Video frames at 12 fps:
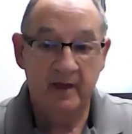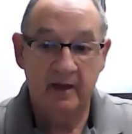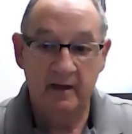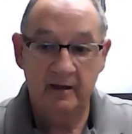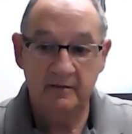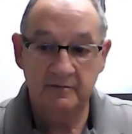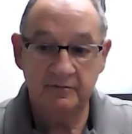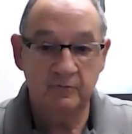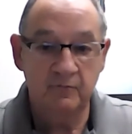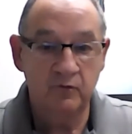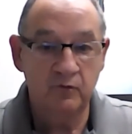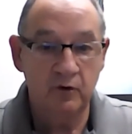has
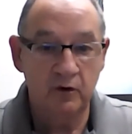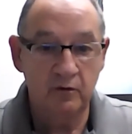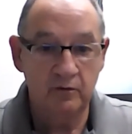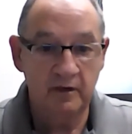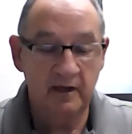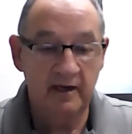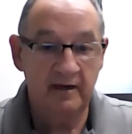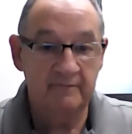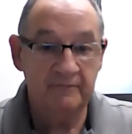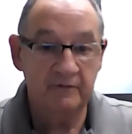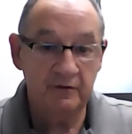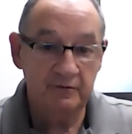grown, and
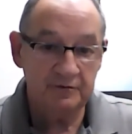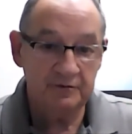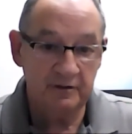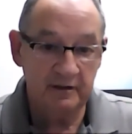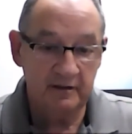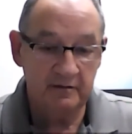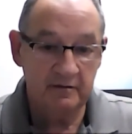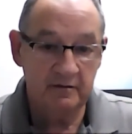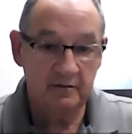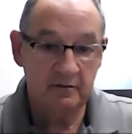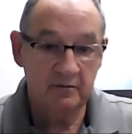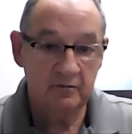I've nurtured it
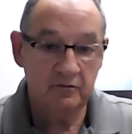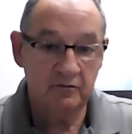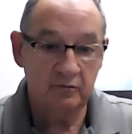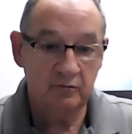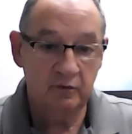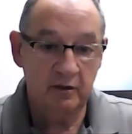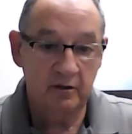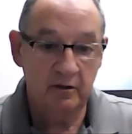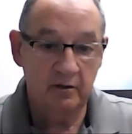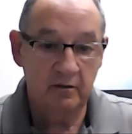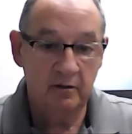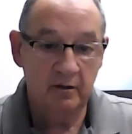to
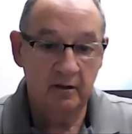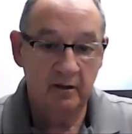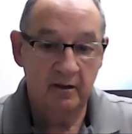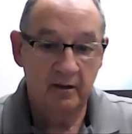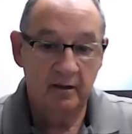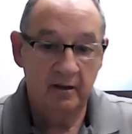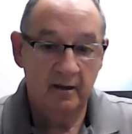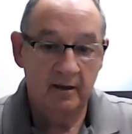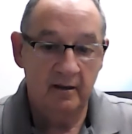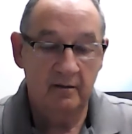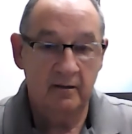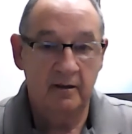where
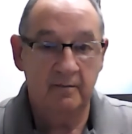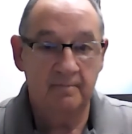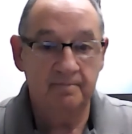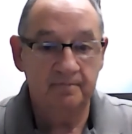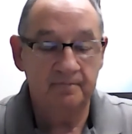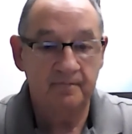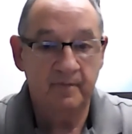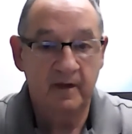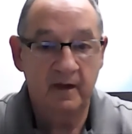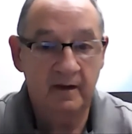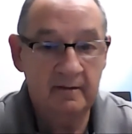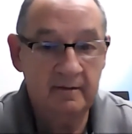
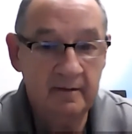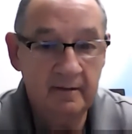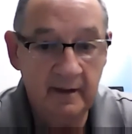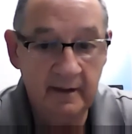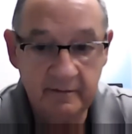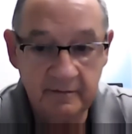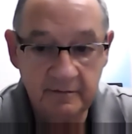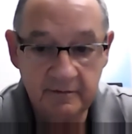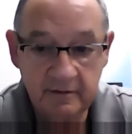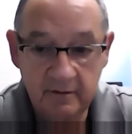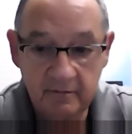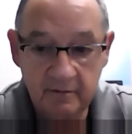I'd like to
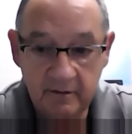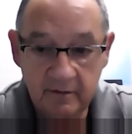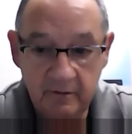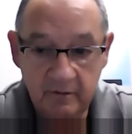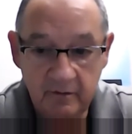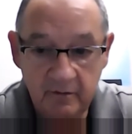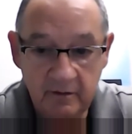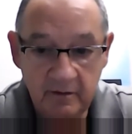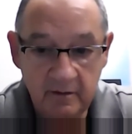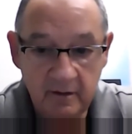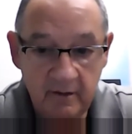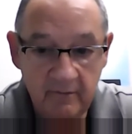share with you
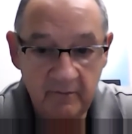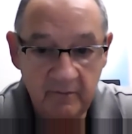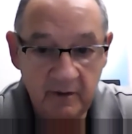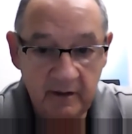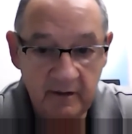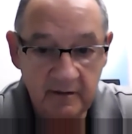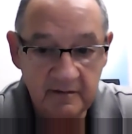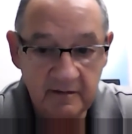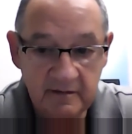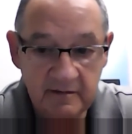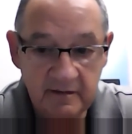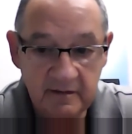and everybody that's
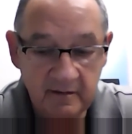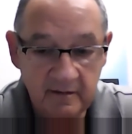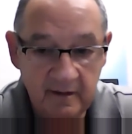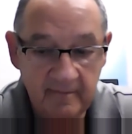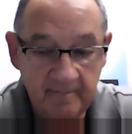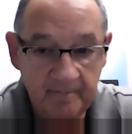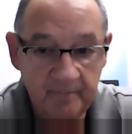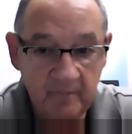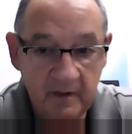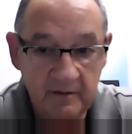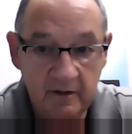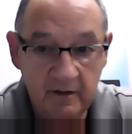listening that my
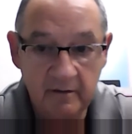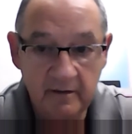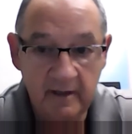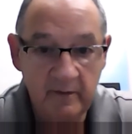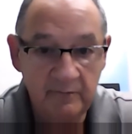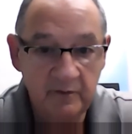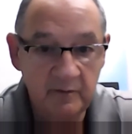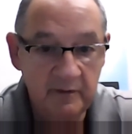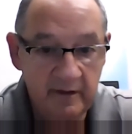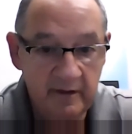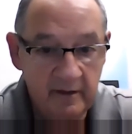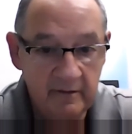daughter came up to me
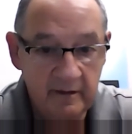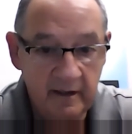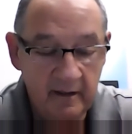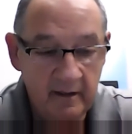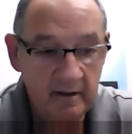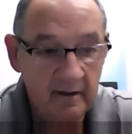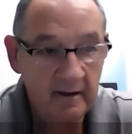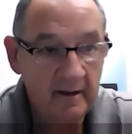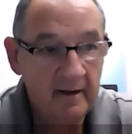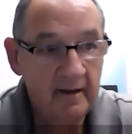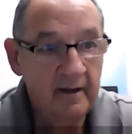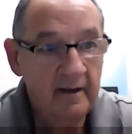the other day
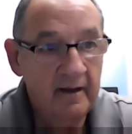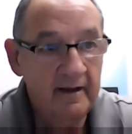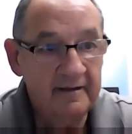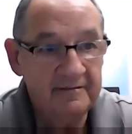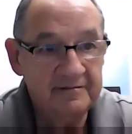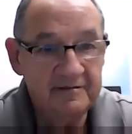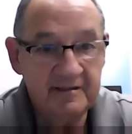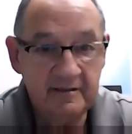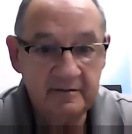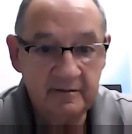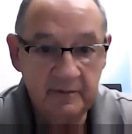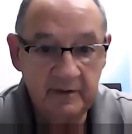and said
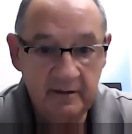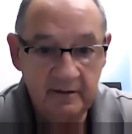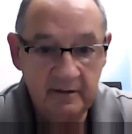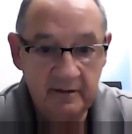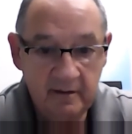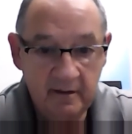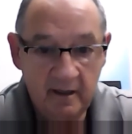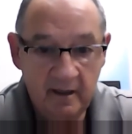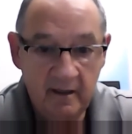to me,